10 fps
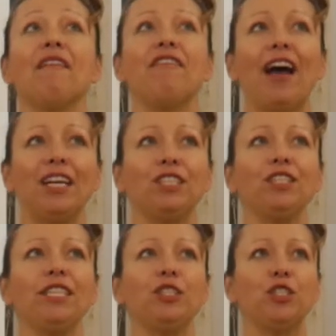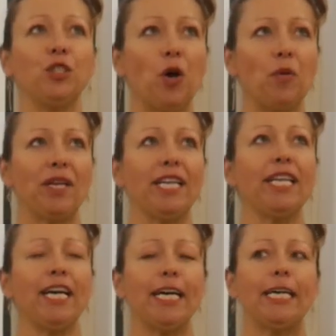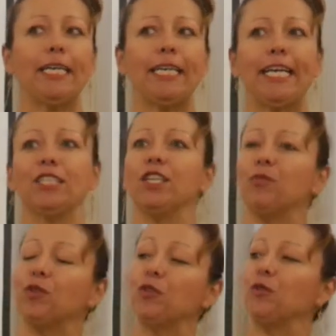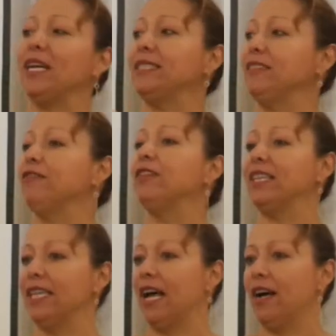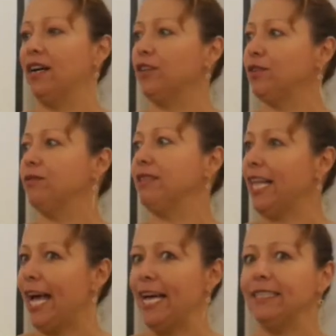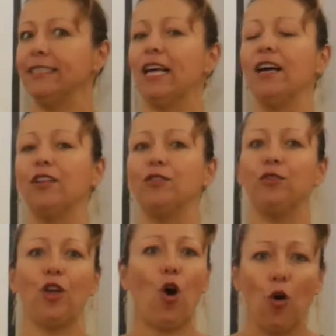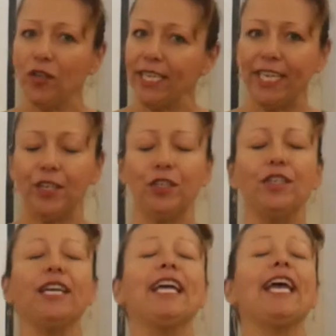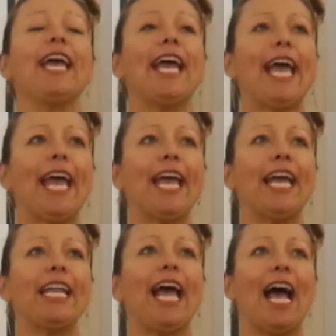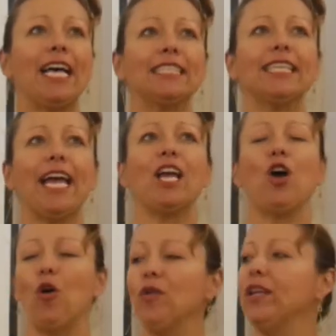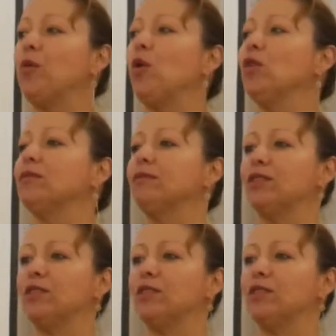Fashion and sewing is a progressive class through the whole year, and as they go, they will